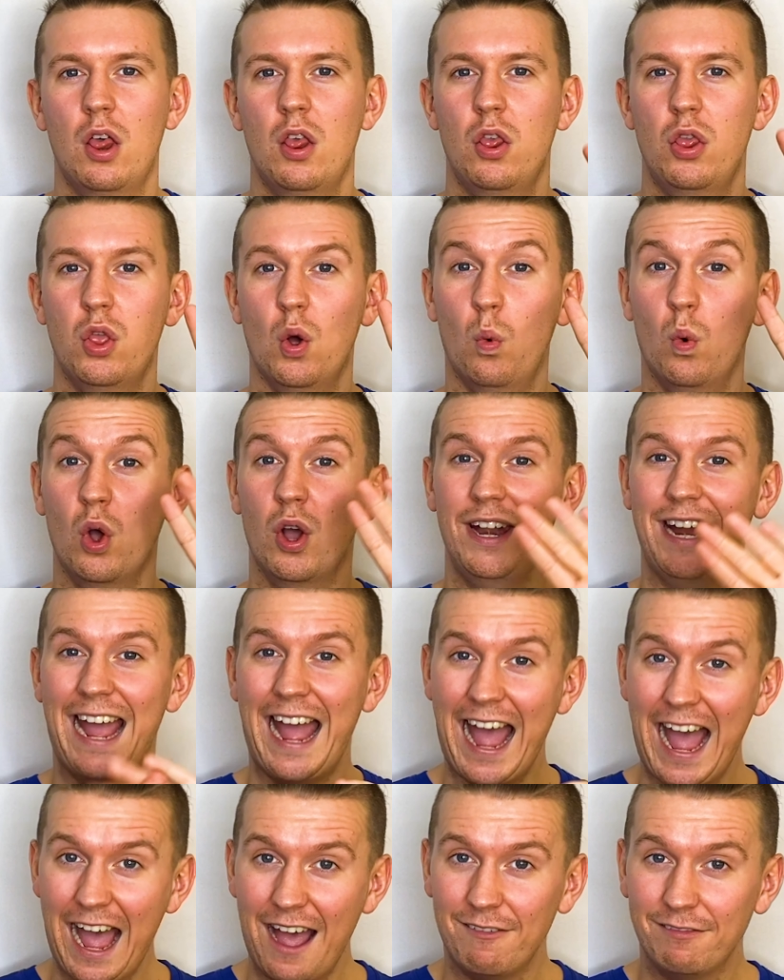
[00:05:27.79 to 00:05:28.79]
the word
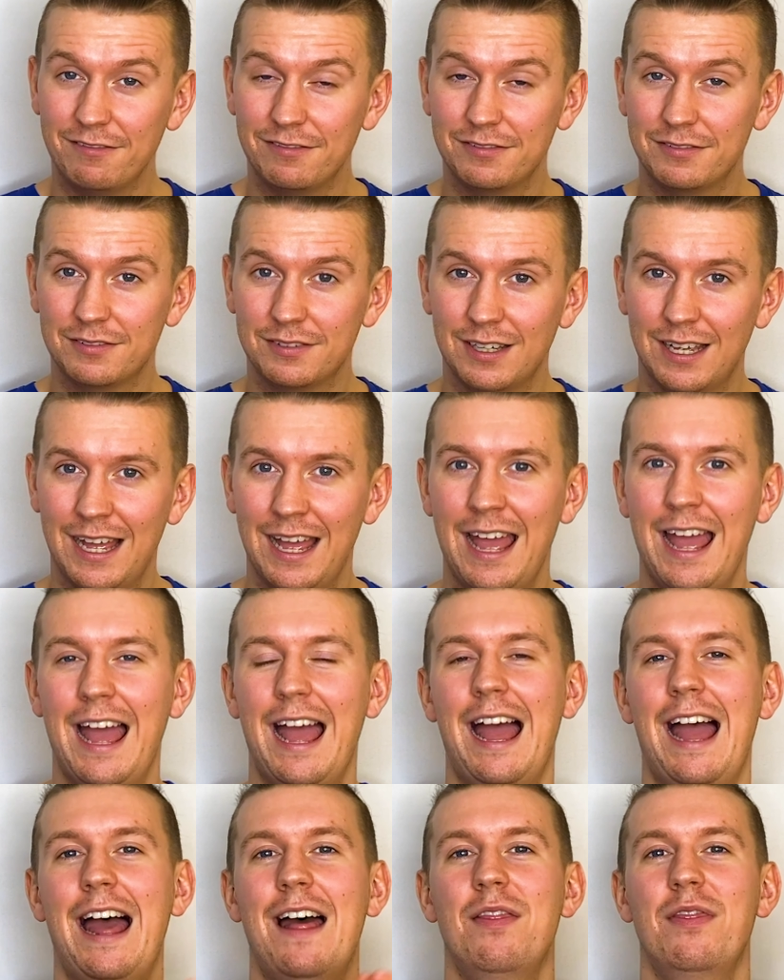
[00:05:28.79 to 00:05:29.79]
have,
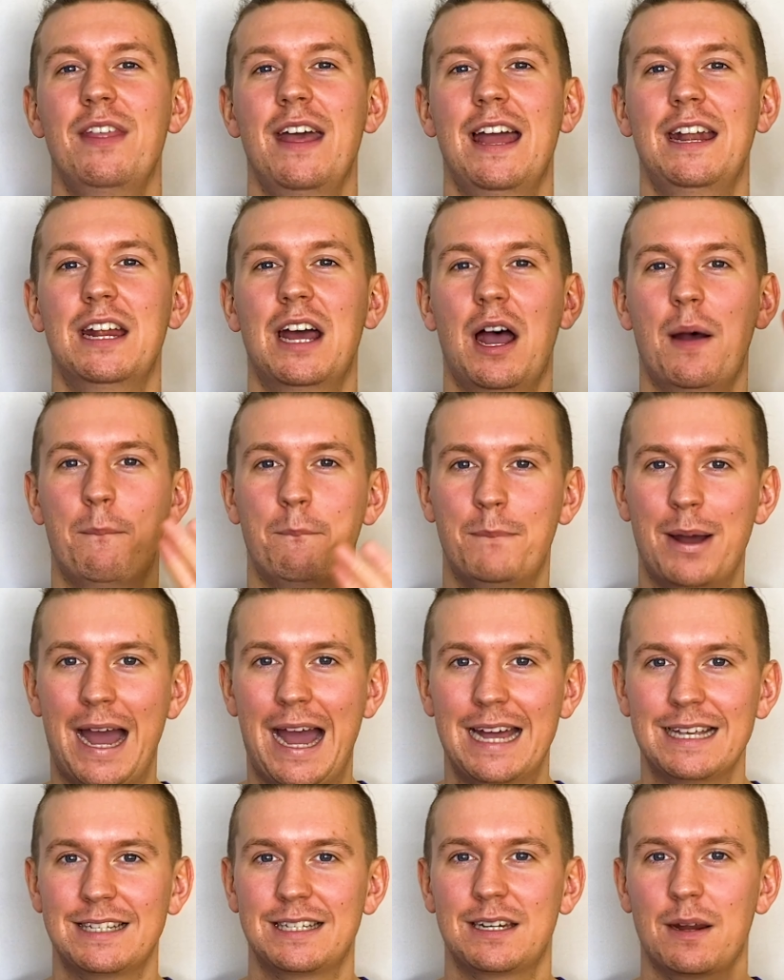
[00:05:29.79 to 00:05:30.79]
and then a
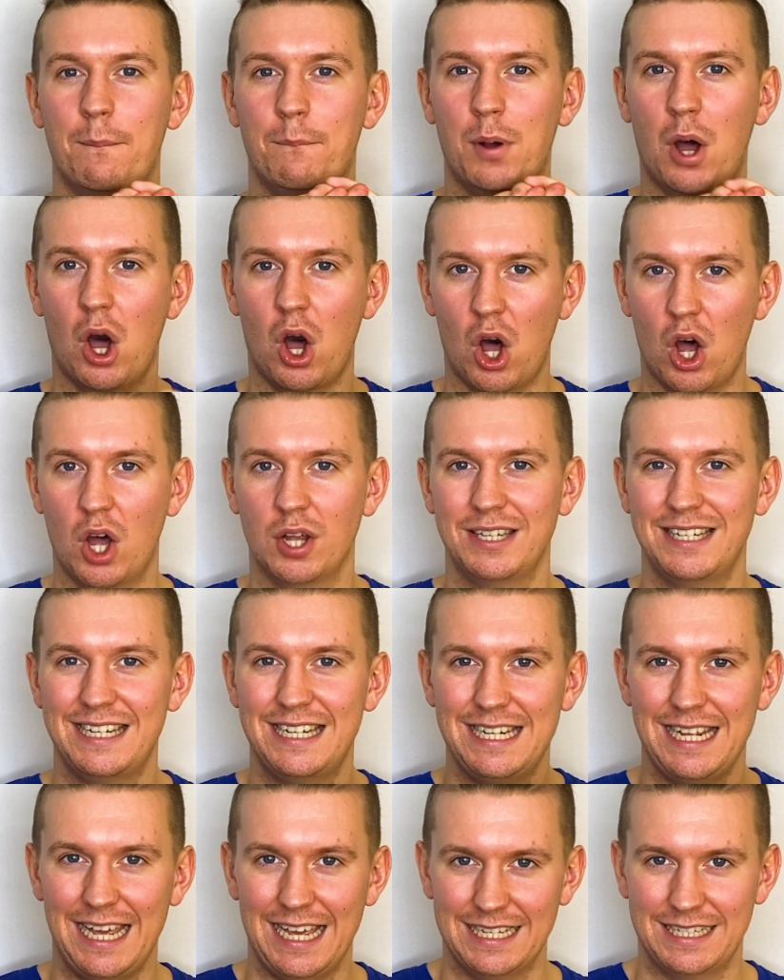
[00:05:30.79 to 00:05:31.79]
past
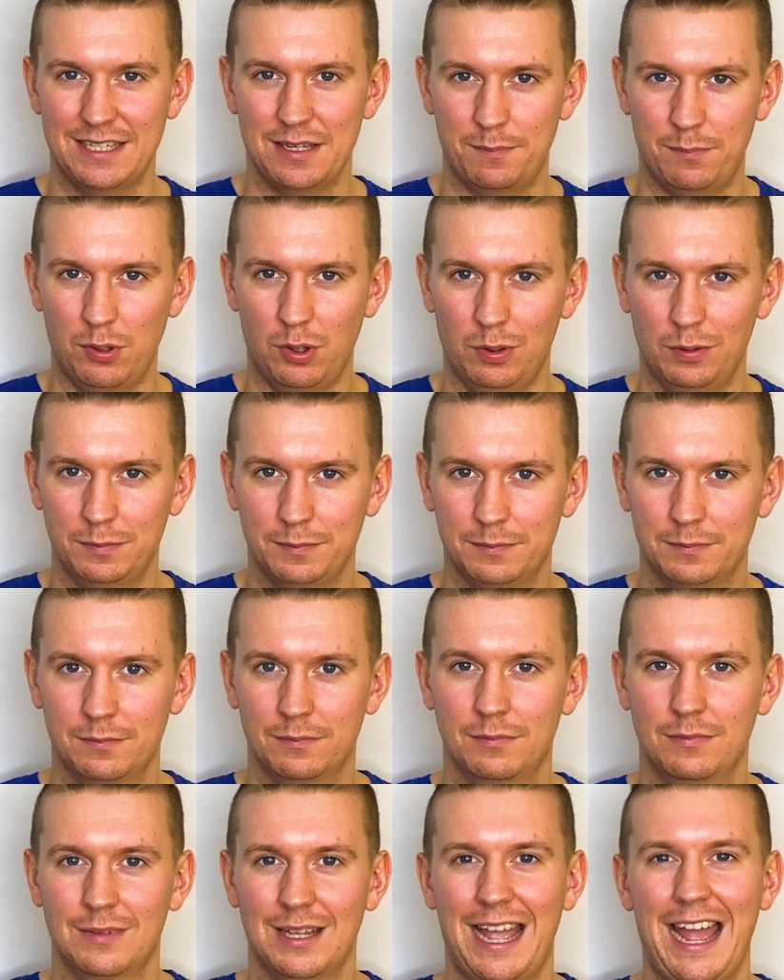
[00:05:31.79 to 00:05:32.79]
participle,
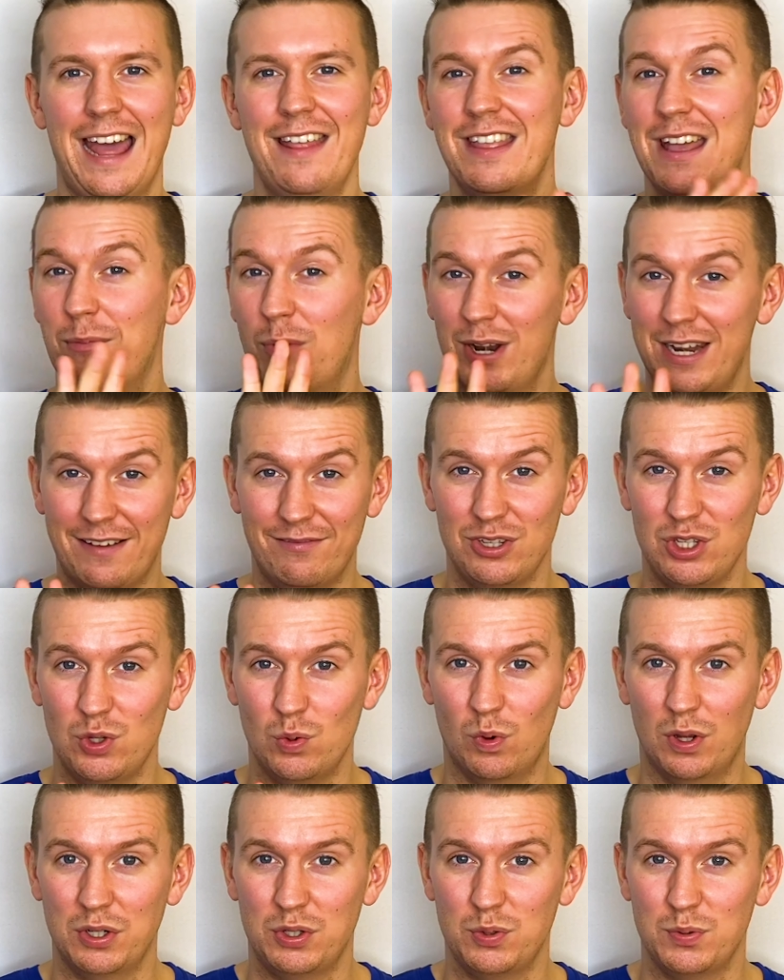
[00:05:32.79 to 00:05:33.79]
and then whatever you
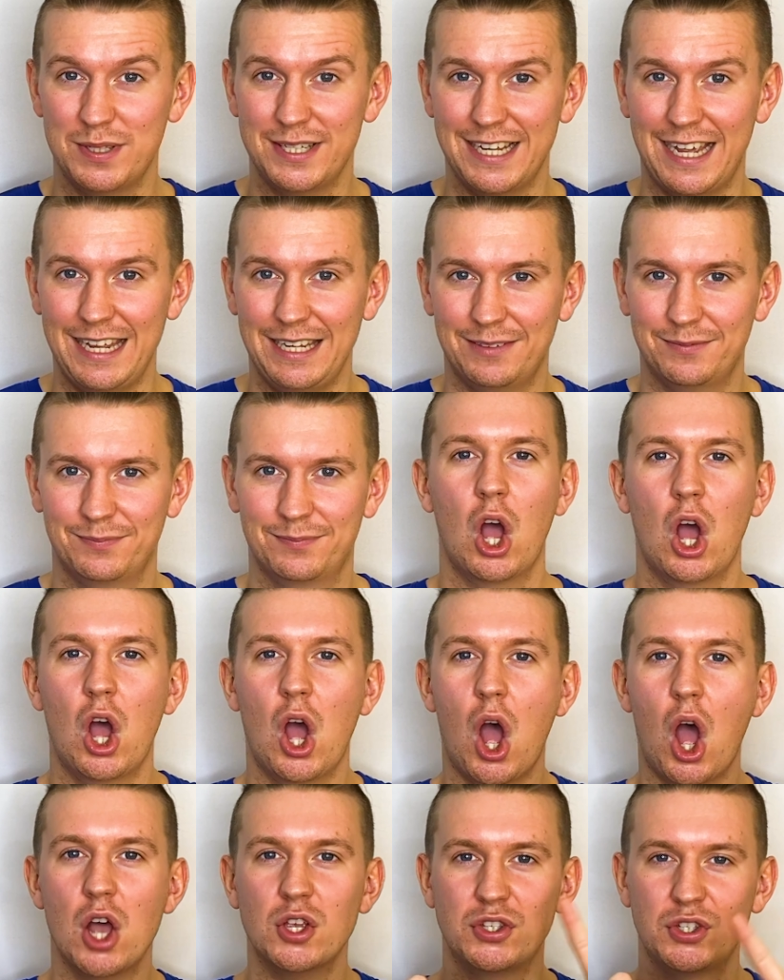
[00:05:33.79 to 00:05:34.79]
want to say.
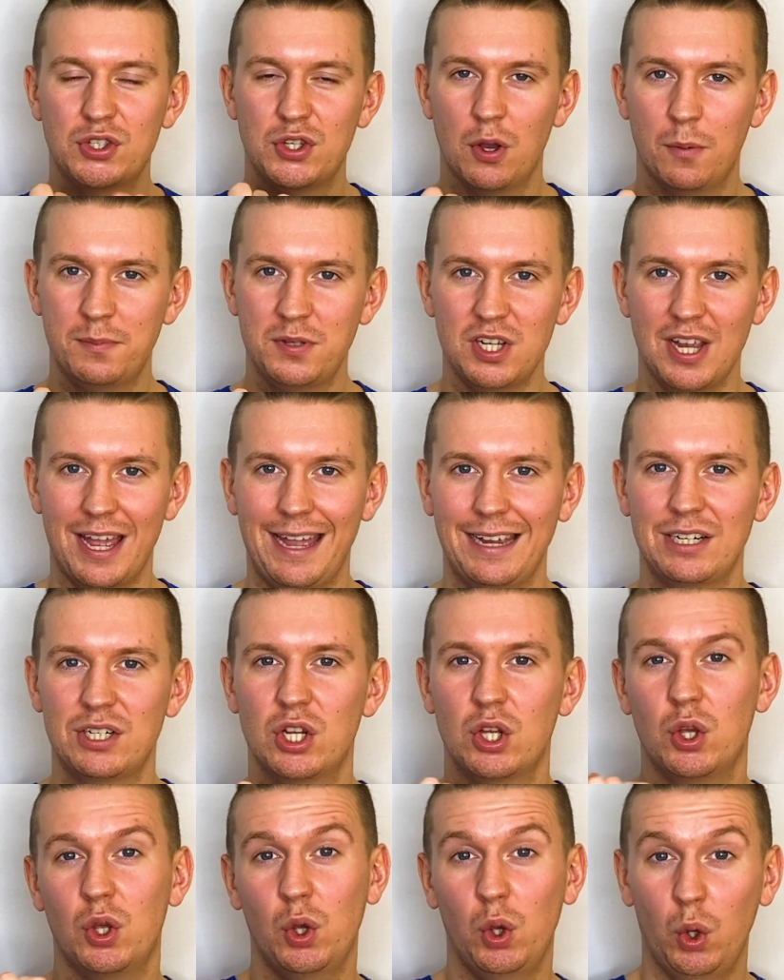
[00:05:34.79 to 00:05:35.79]
A subject,
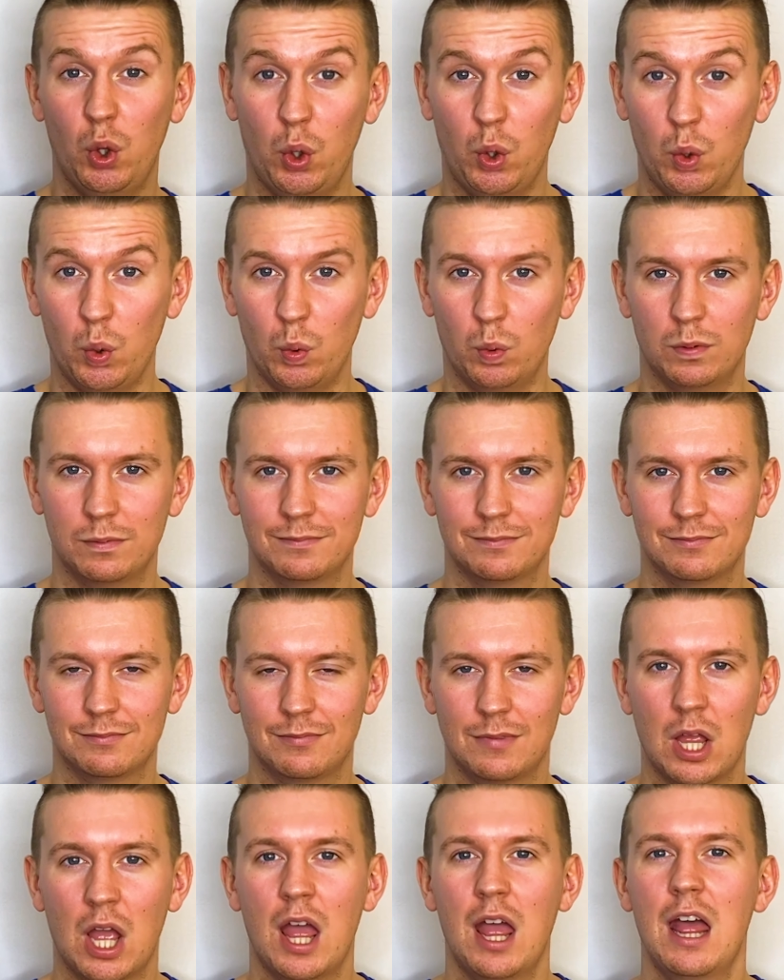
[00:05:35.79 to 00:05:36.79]
who,
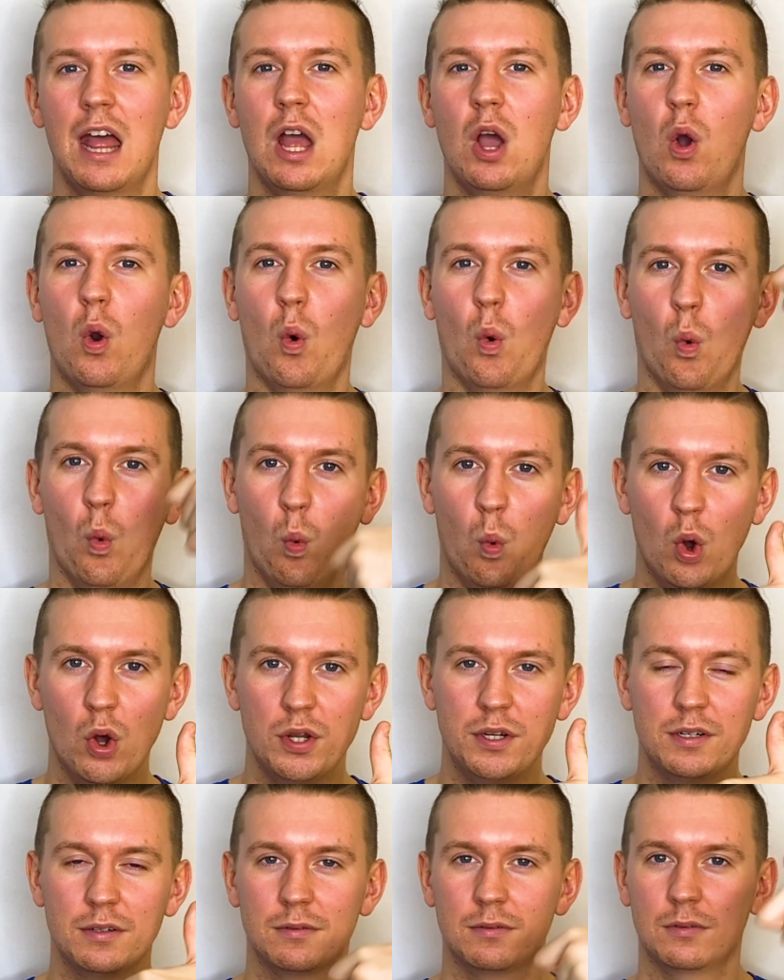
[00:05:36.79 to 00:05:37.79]

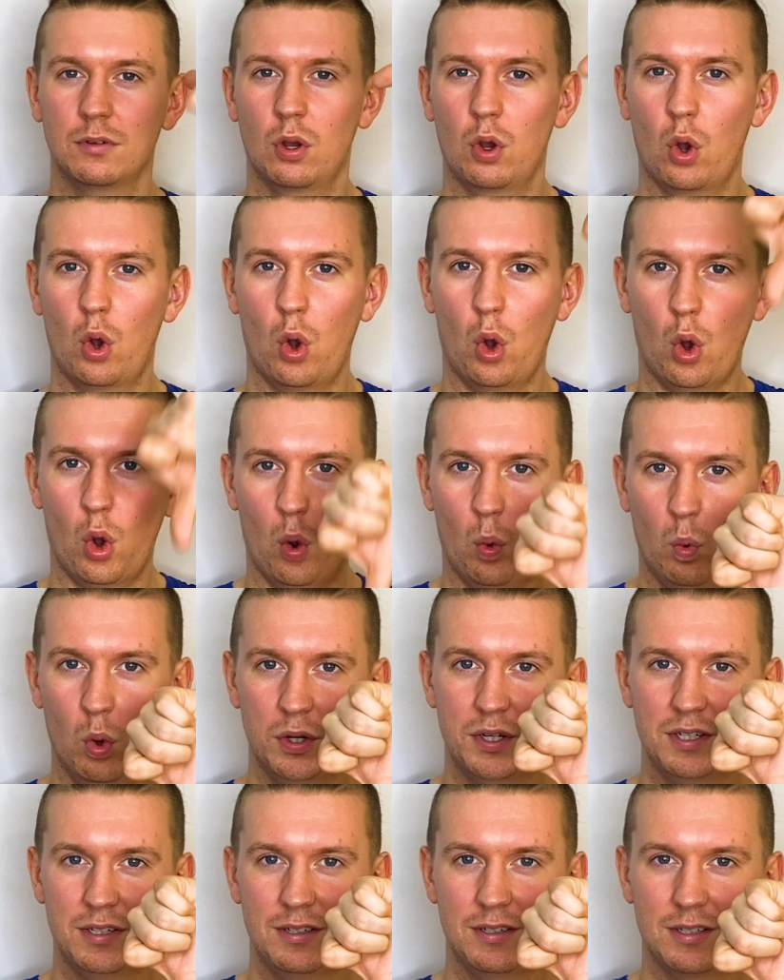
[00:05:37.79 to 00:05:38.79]
would or
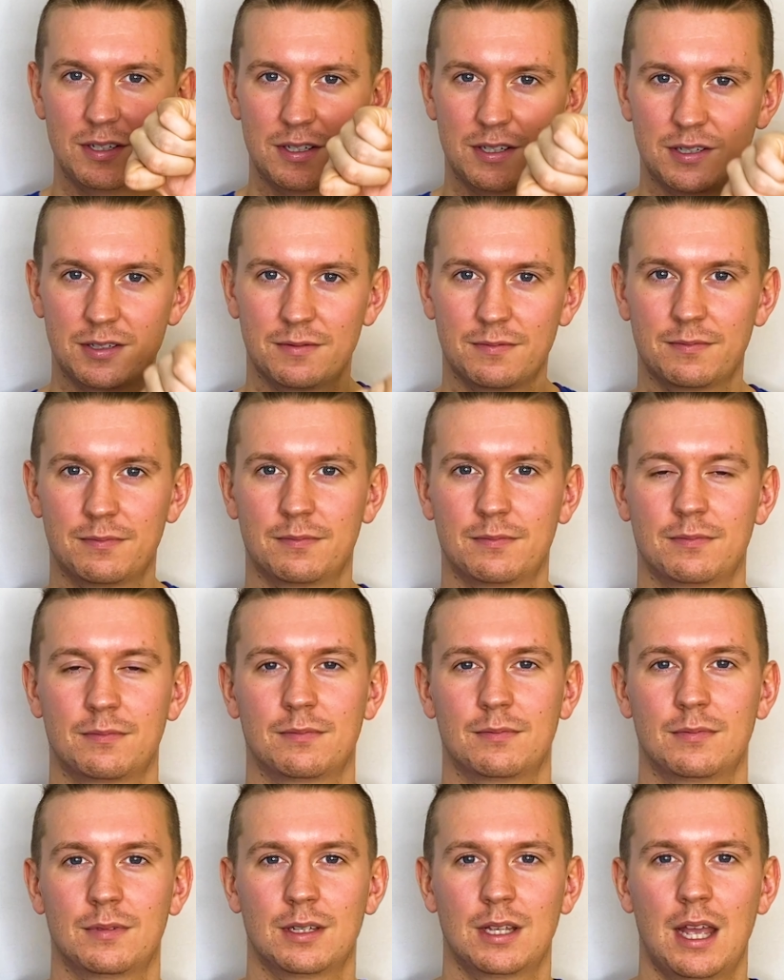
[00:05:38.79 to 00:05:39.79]
wouldn't,
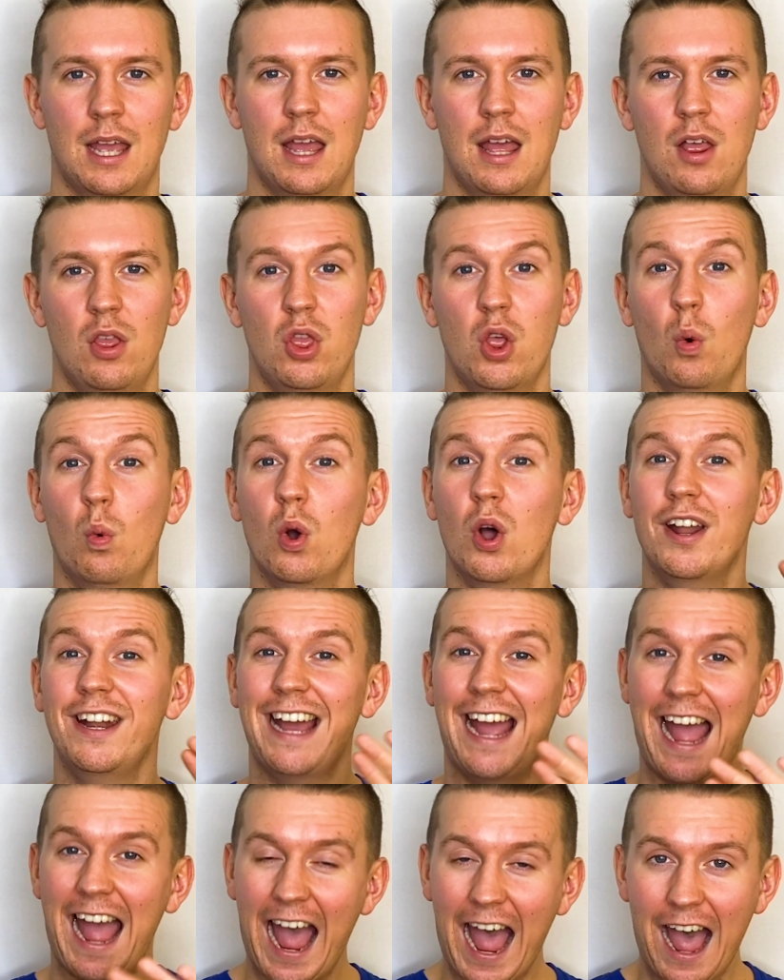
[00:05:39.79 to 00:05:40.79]
the word
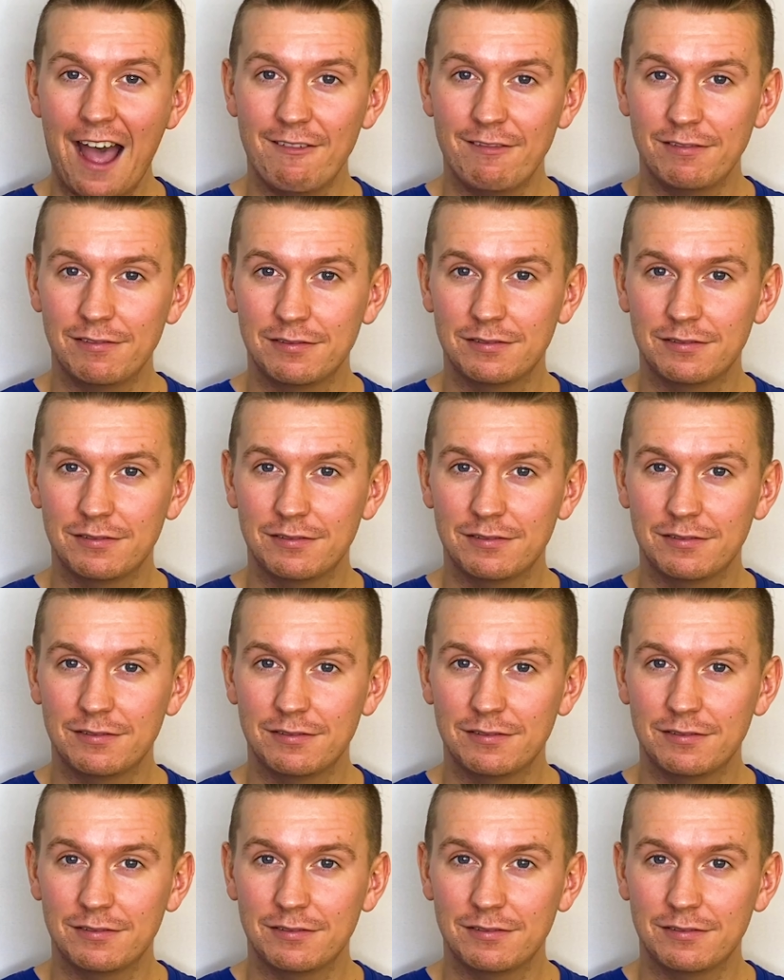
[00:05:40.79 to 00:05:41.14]
have,